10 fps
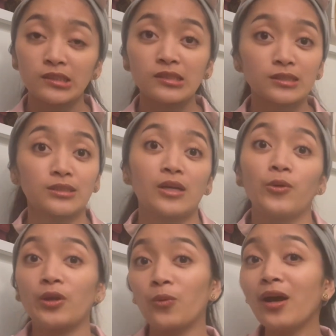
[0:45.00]
this is not
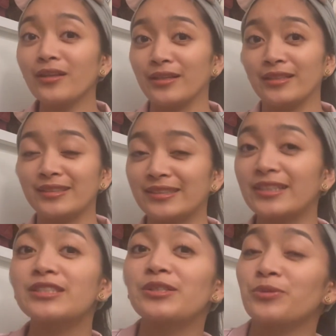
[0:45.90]
what I wanted
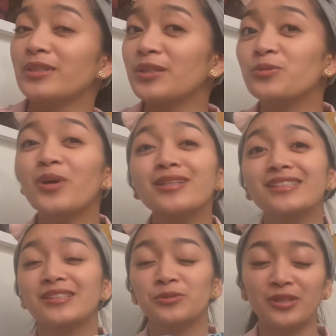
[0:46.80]
because it really
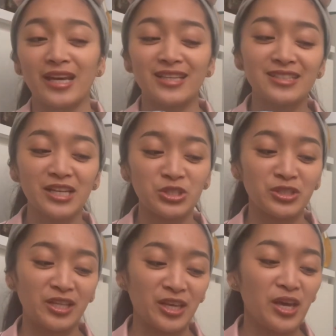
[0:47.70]
wasn't what I
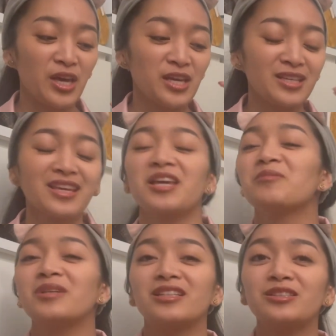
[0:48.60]
intentionally
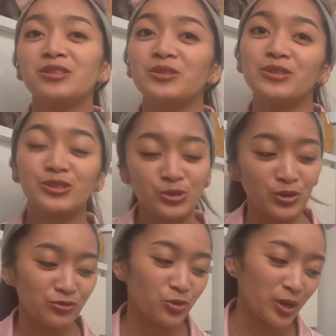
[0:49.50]
came into the
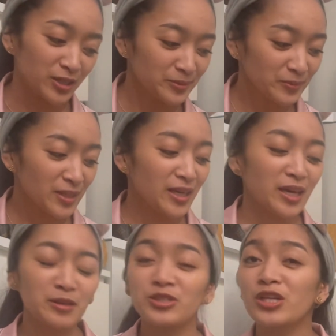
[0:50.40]
store for.
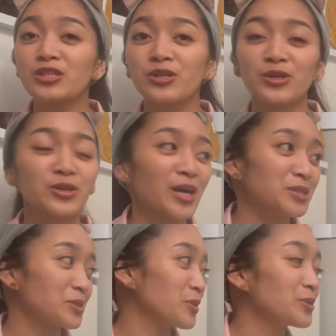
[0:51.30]
And just so you
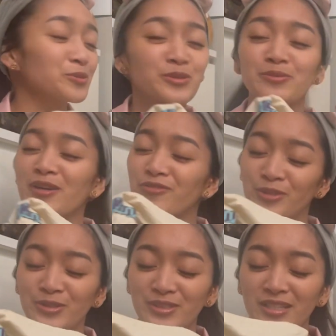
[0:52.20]
guys know, this was my
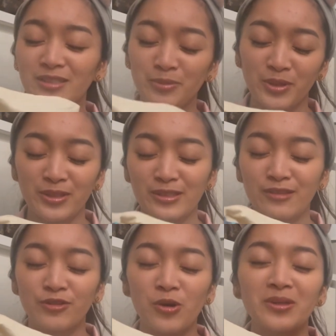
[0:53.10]
first experience
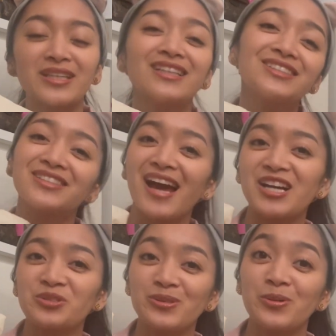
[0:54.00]
of going into the
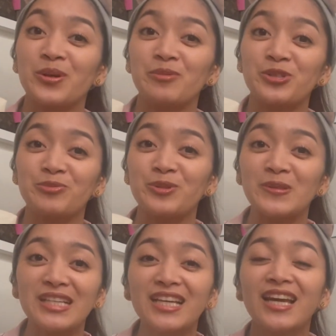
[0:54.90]
actual Tory Burch
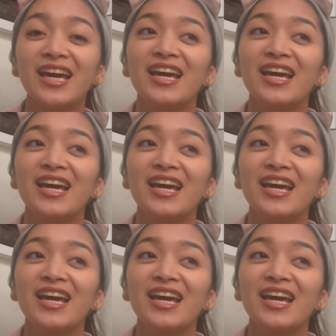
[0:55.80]
boutique